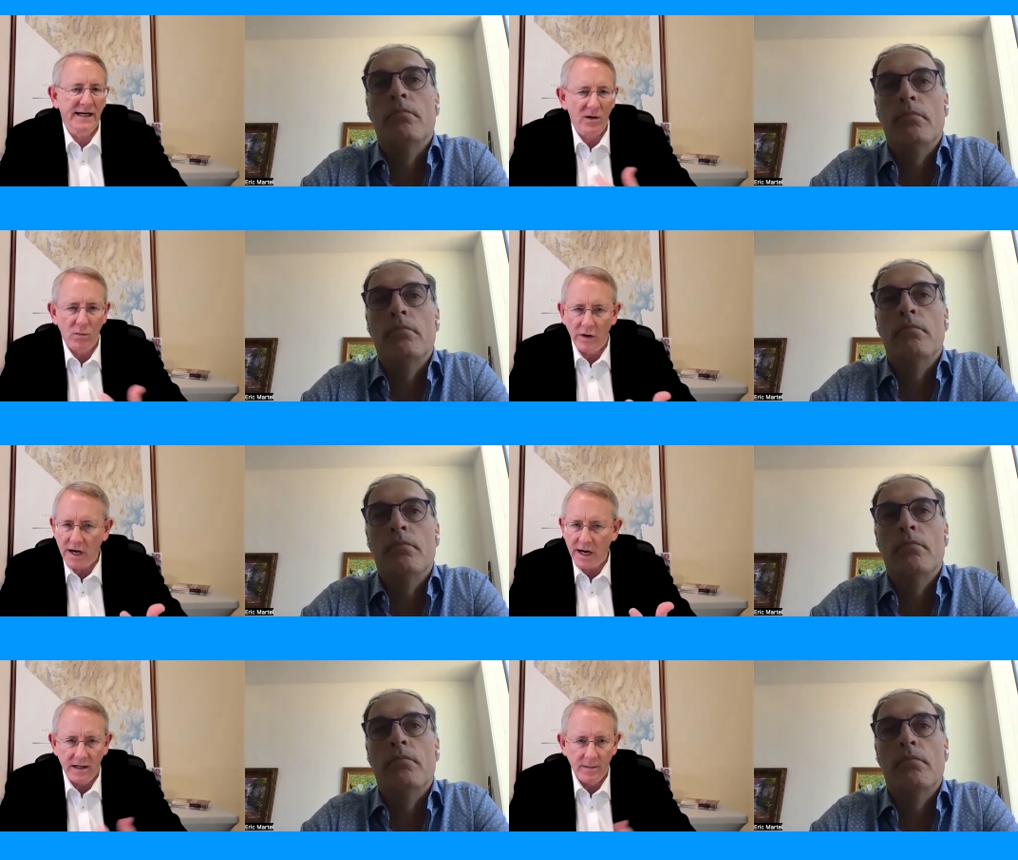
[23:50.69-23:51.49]
Speaker 1: Again, we're
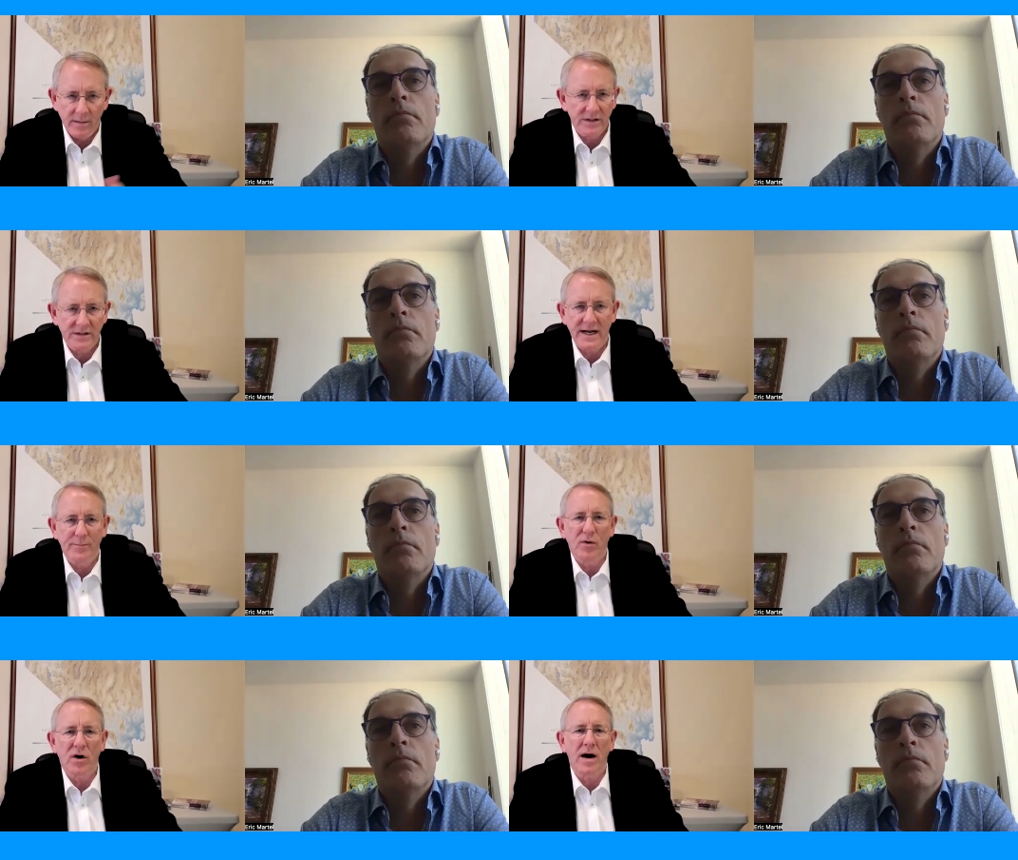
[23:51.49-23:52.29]
not going to put
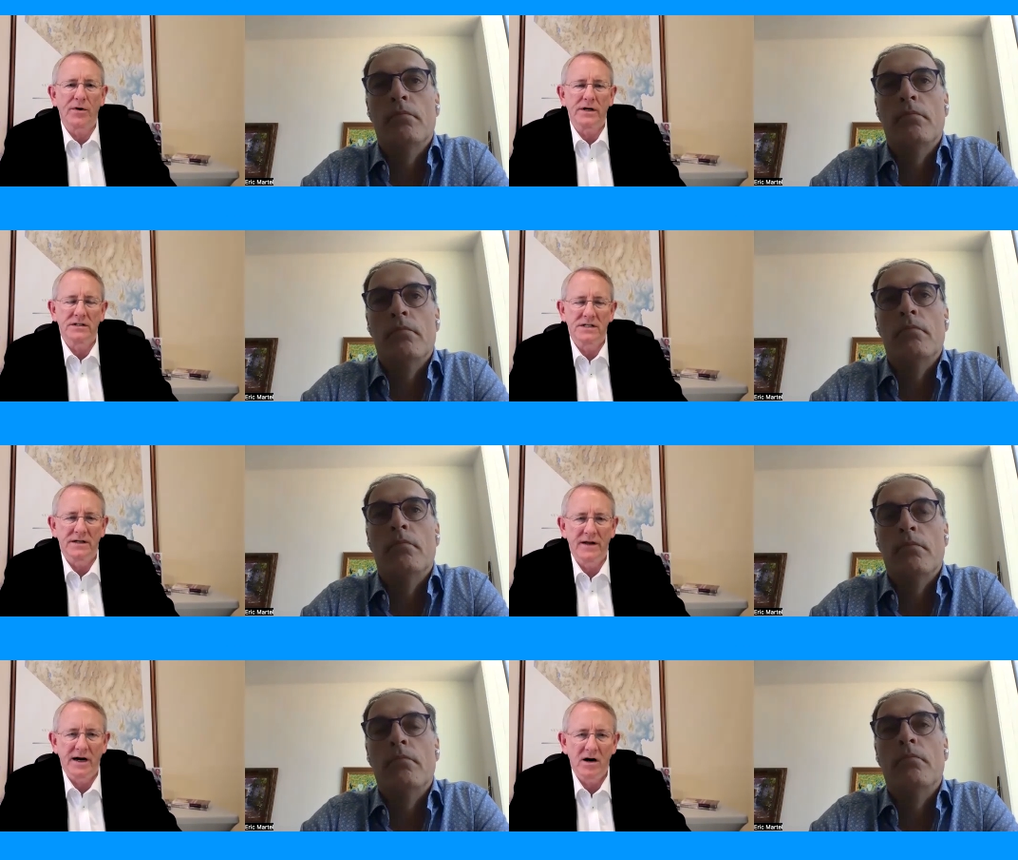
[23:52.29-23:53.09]
10 properties
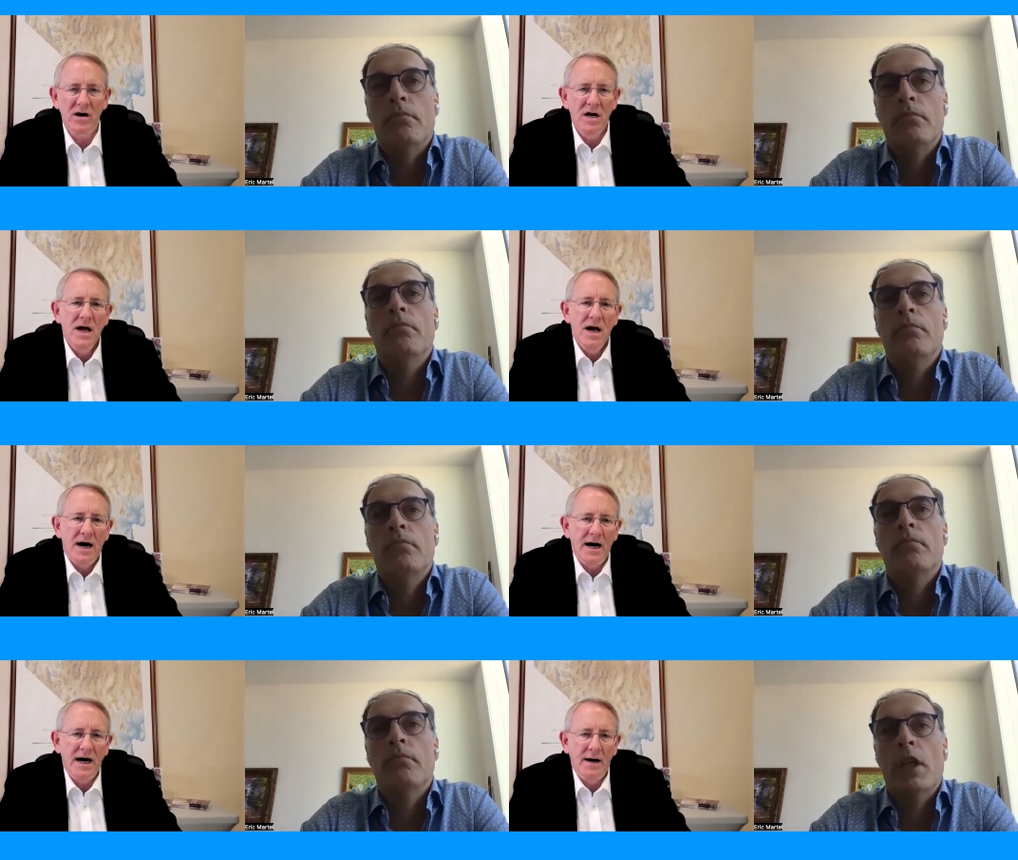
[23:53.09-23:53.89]
in
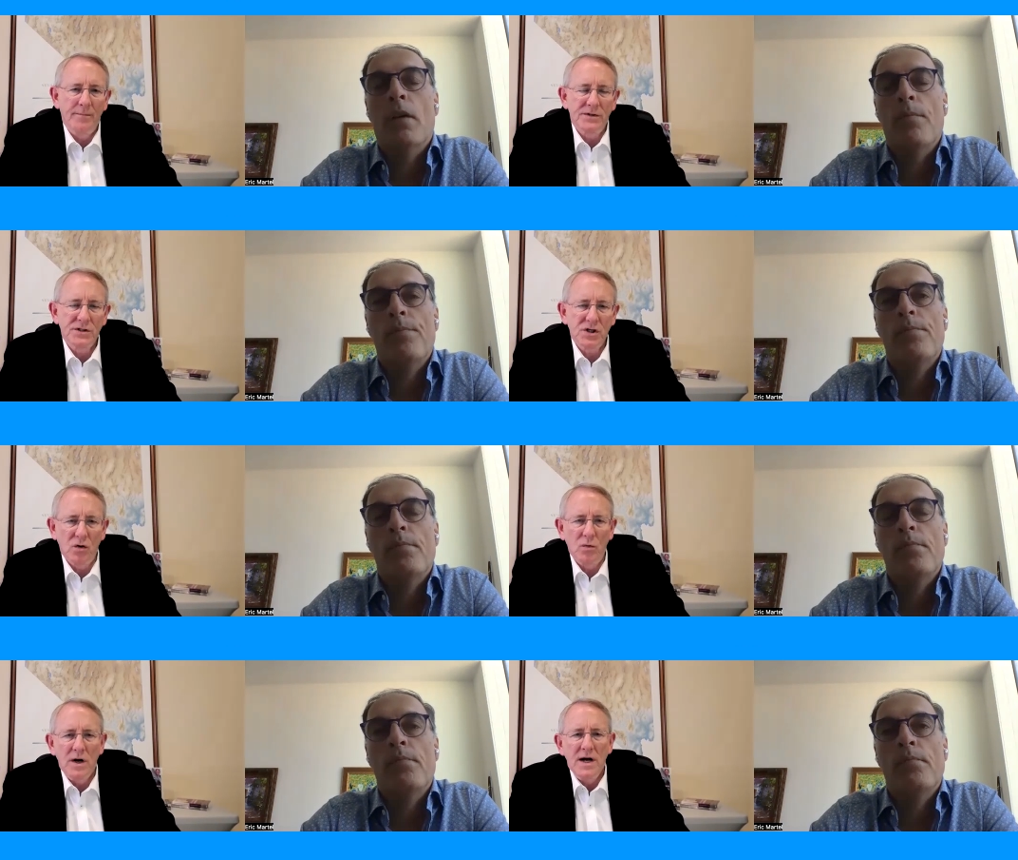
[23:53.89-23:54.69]
there. Um,
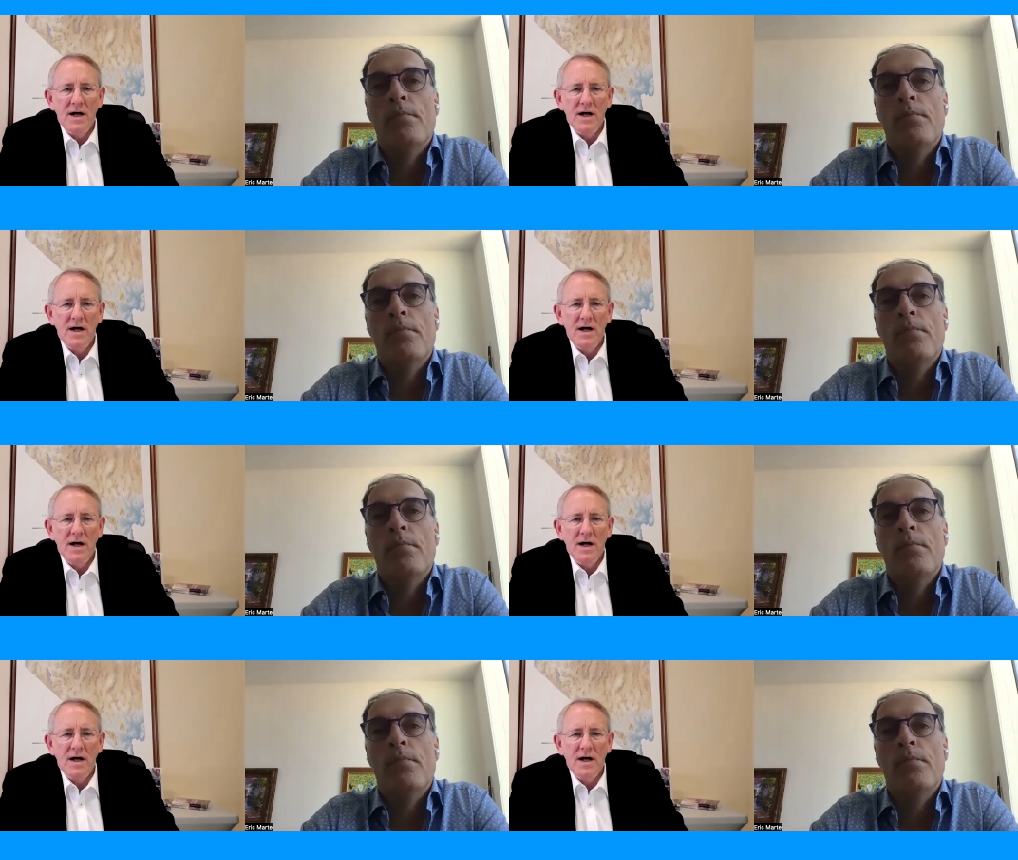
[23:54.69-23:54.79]
so